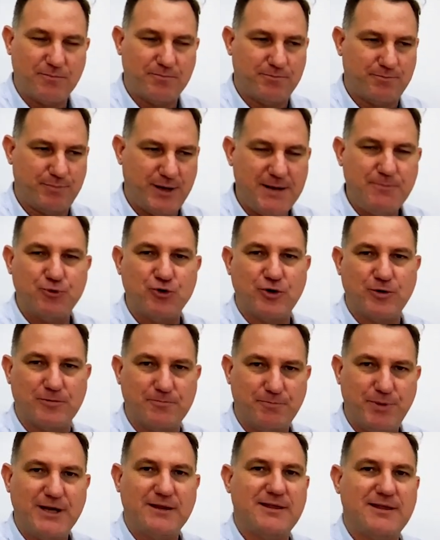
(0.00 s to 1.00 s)
People can
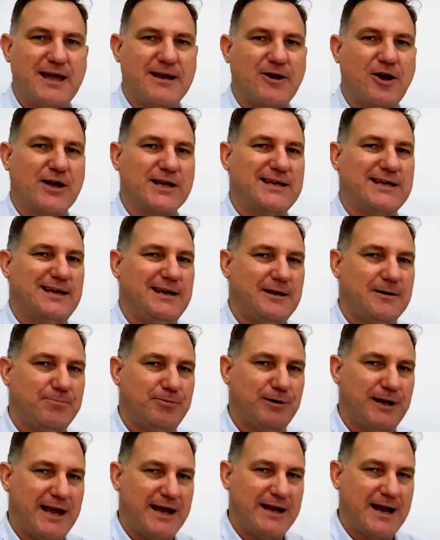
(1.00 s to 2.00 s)
pick that IKEA
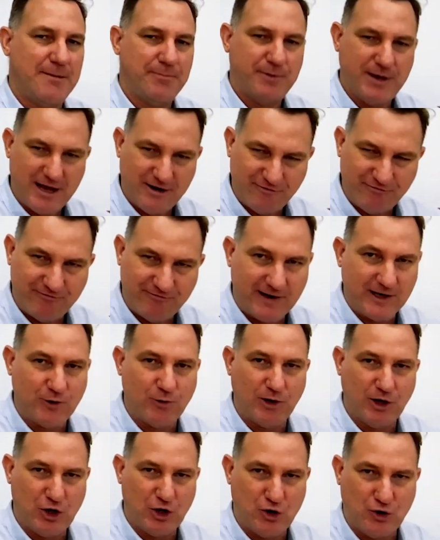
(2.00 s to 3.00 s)
plan up and follow
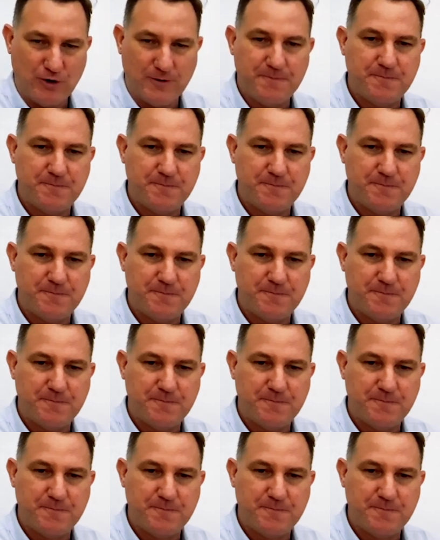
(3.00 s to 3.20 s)
along.